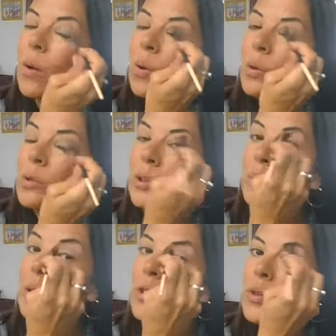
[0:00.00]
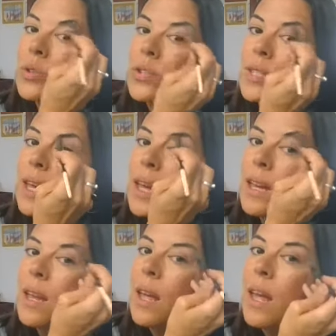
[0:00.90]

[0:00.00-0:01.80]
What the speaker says: older, mature skin. And